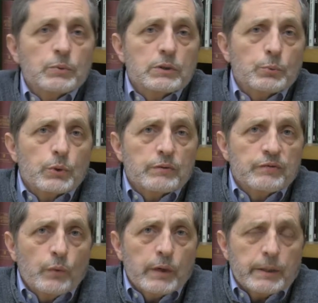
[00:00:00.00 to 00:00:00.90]
with the word
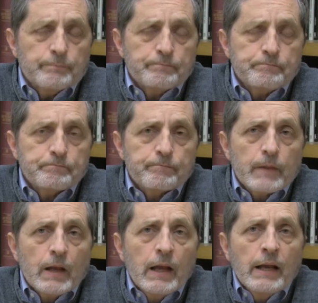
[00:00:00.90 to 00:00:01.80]
40.
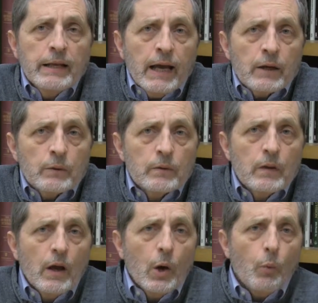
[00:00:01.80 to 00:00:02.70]
Now,
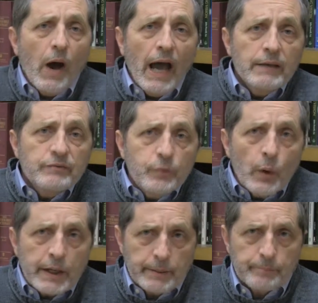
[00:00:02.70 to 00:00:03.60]
why
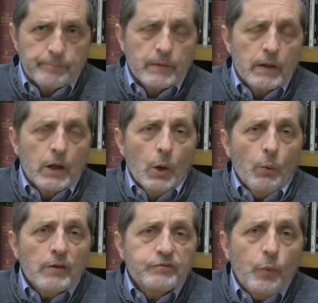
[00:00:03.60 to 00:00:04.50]
40?
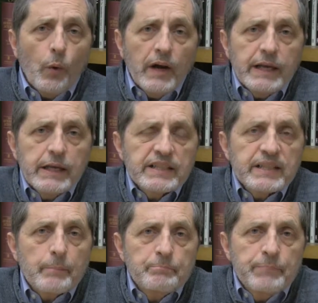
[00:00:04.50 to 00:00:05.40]
Well, 40 is
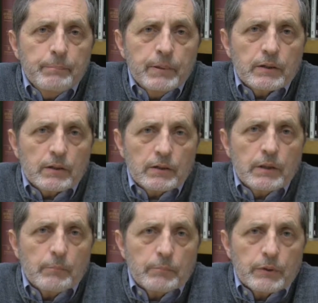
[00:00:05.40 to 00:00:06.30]
a biblical
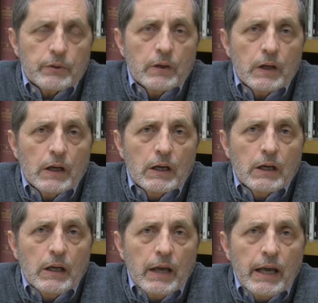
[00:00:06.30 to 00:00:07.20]
number.
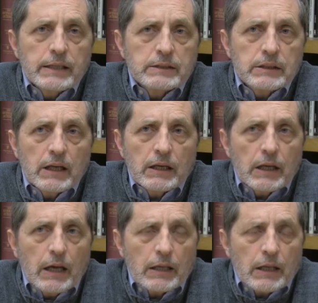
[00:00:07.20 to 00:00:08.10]
It's
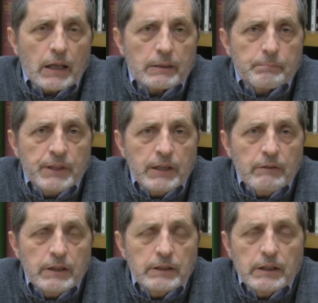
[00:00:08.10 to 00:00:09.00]
a
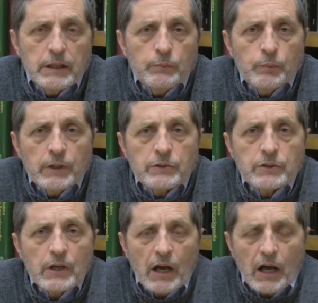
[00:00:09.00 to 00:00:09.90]
period in
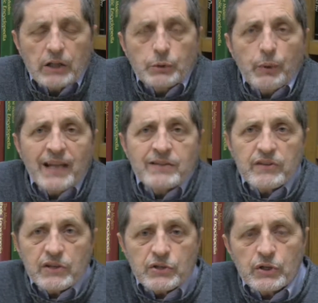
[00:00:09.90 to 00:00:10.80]
which a
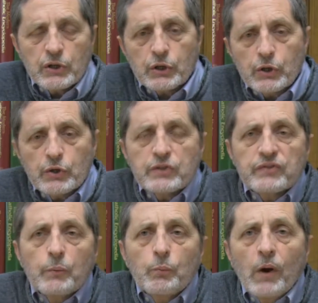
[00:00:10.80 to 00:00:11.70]
transition occurs
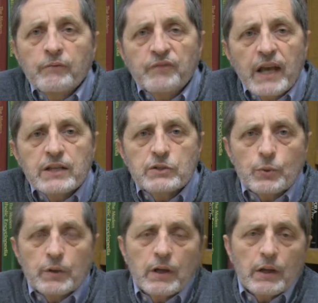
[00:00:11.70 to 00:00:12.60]
from one phase
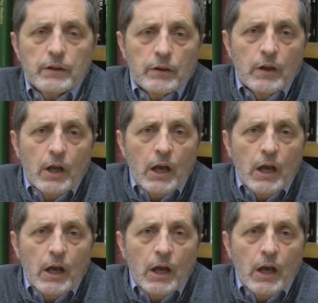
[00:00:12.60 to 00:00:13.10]
to another.